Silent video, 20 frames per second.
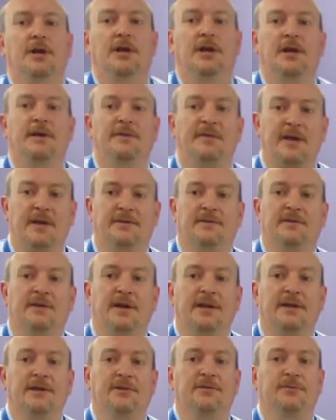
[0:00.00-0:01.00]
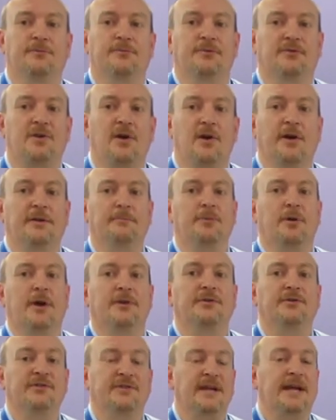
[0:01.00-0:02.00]
That is starting by
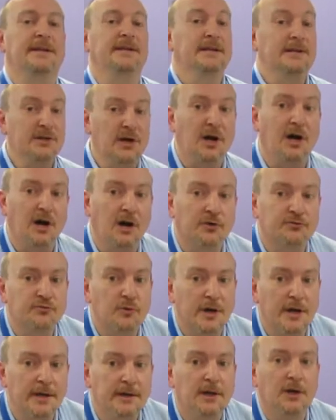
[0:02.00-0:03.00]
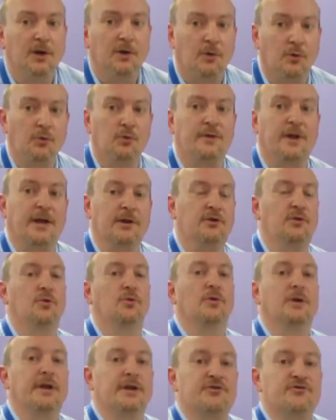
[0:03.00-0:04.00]
understanding the hardware, all that
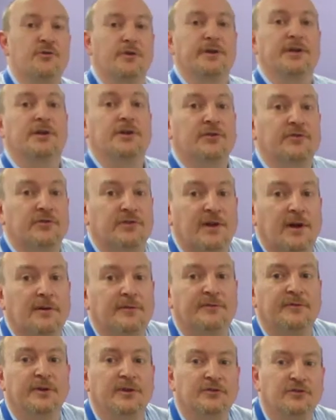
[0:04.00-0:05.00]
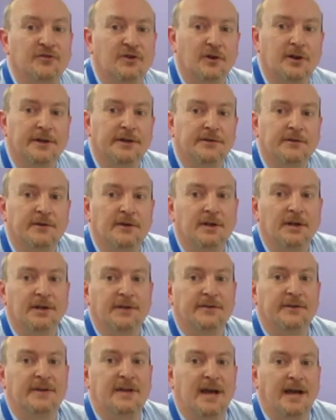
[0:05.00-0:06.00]
cool electronic good stuff inside
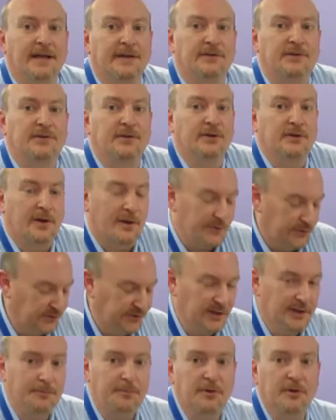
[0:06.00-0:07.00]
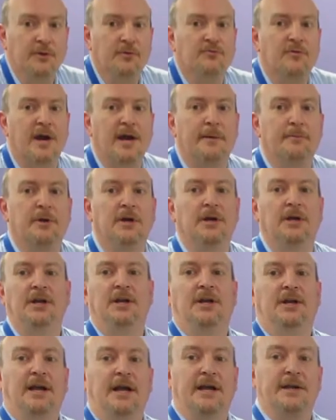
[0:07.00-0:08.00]
the case, you know, the CPU, RAM,
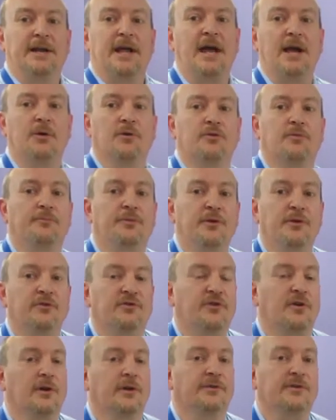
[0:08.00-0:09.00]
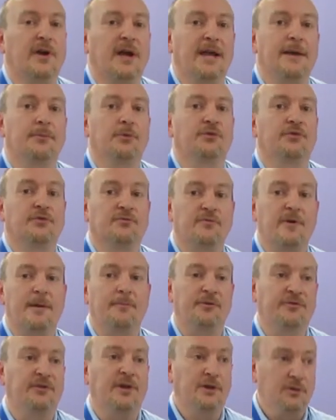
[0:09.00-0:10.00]
and how computer science are able to
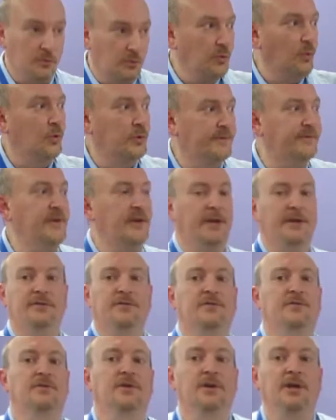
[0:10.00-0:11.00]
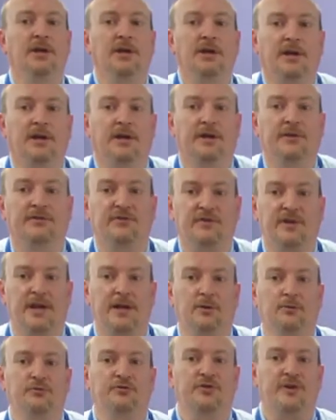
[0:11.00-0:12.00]
represent all of this
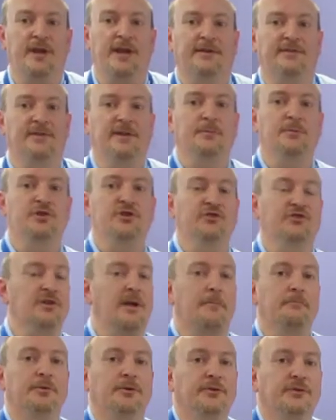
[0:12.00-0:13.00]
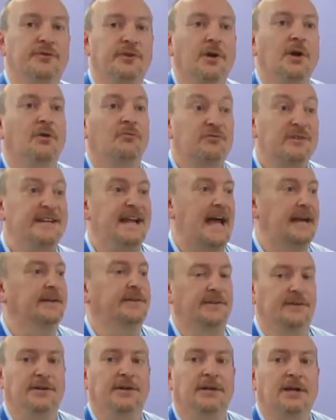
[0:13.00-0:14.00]
sound, text, images, numbers,
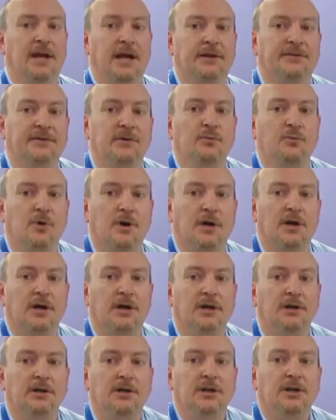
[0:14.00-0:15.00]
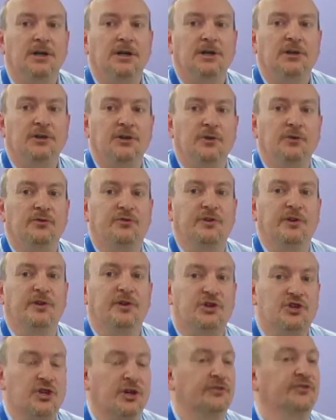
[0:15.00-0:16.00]
reality, as it were,
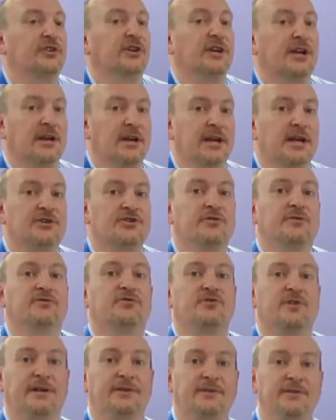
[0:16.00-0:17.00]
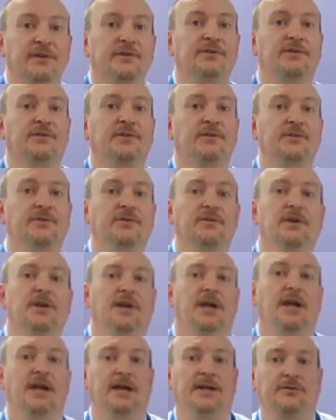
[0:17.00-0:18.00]
using just a collection of transistors
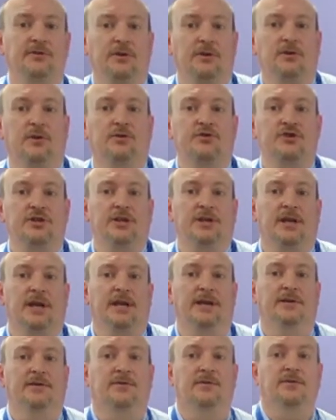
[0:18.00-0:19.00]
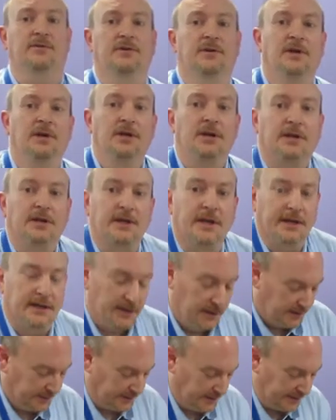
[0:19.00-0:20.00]
and logic gates. Okay,
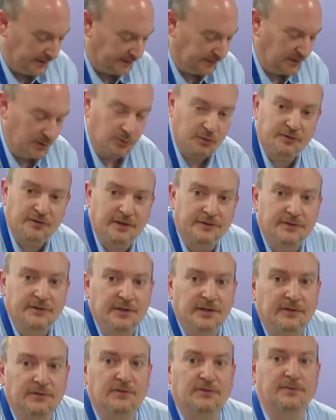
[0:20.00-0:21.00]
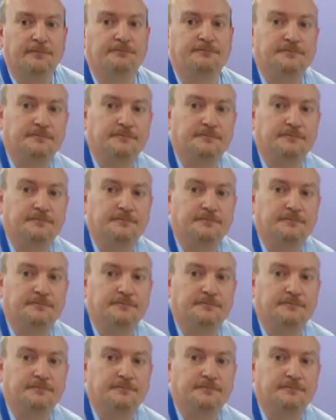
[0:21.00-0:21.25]
so let's see what's under this.